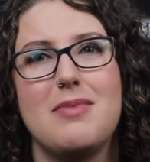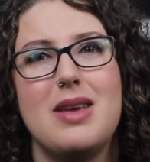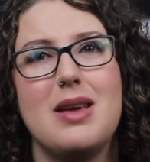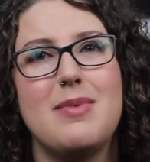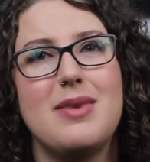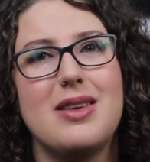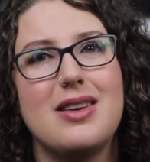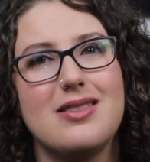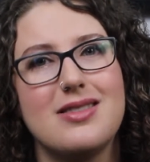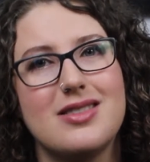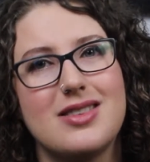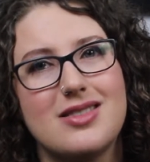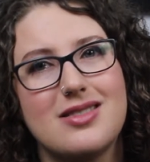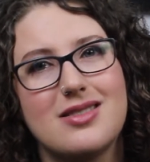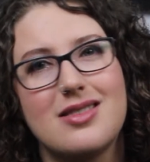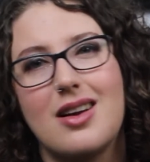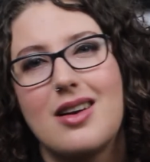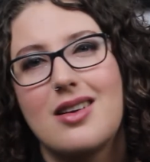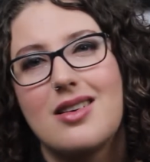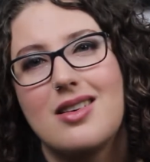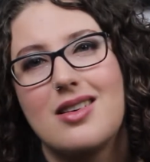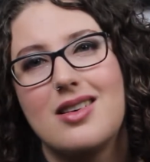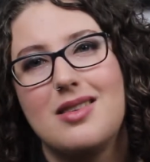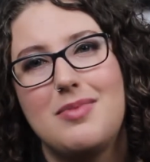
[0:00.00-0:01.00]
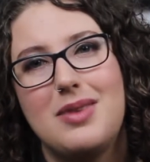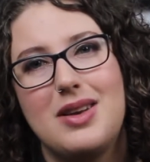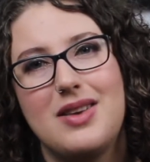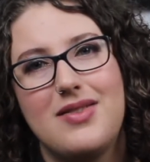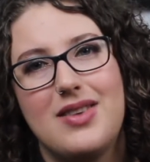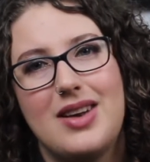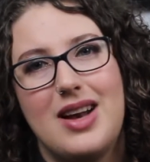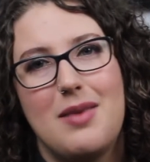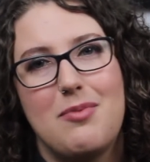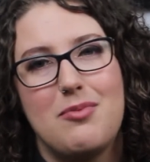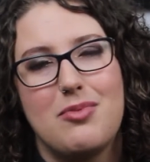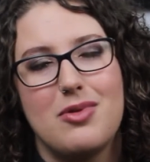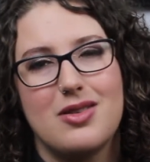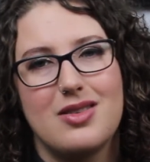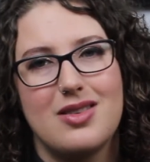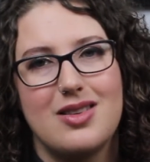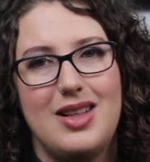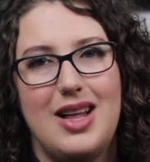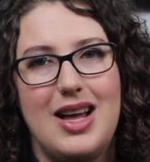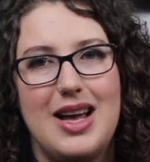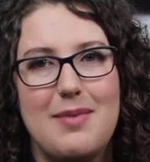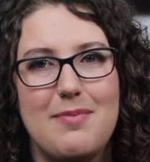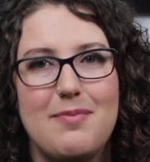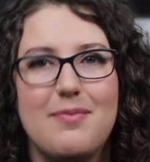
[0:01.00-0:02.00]
Maybe it'll start on a bit of an upward
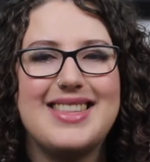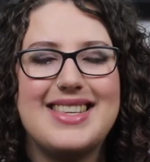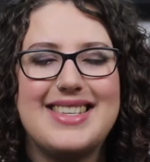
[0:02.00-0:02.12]
climb.